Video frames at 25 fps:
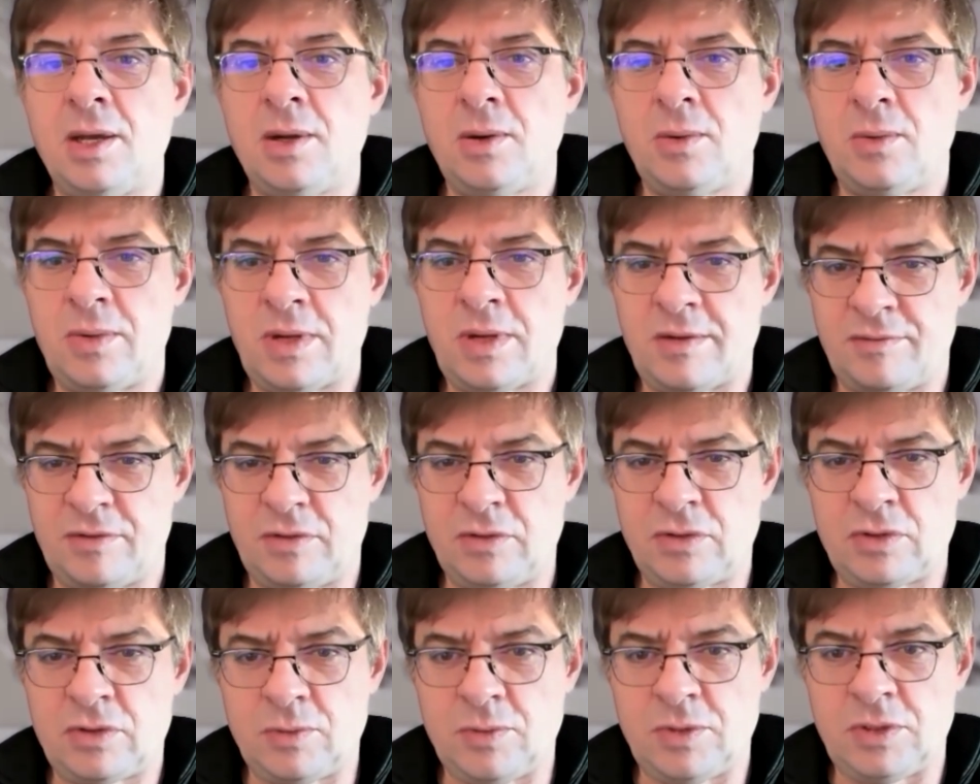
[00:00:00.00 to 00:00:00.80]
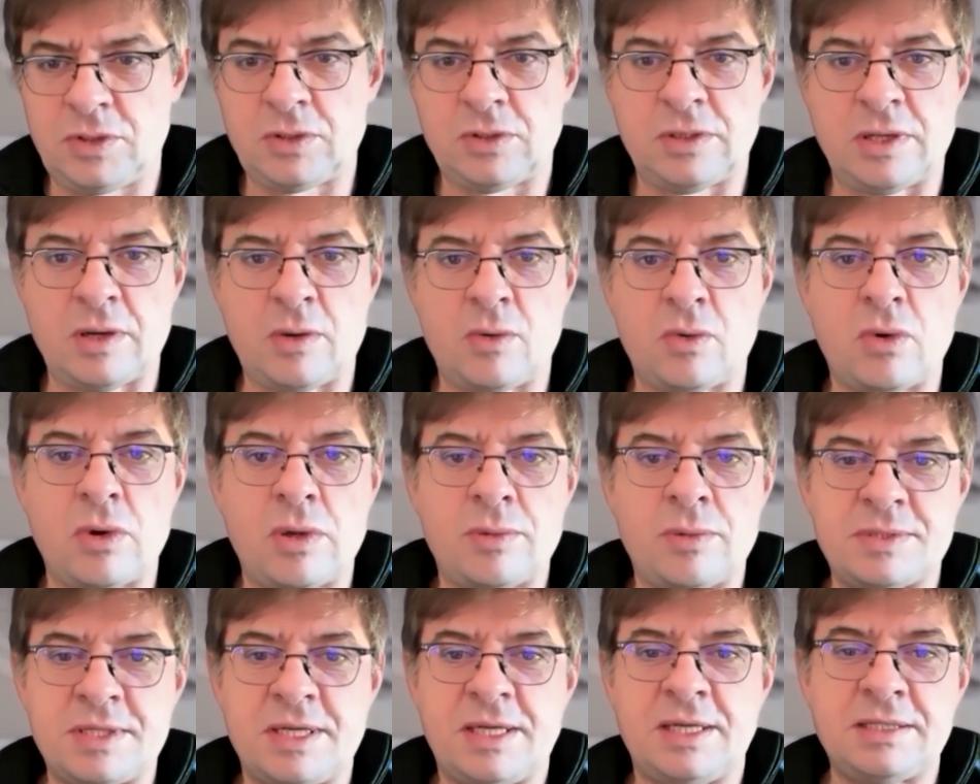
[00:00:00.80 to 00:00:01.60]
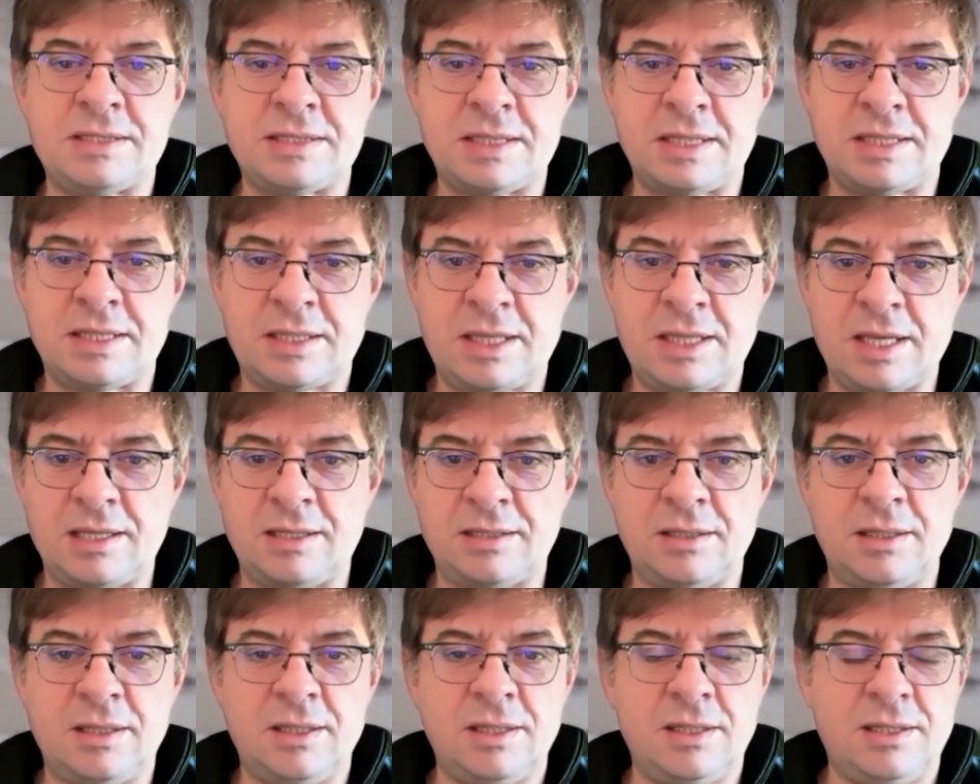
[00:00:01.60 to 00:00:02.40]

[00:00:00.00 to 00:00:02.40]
We have documents on our website that can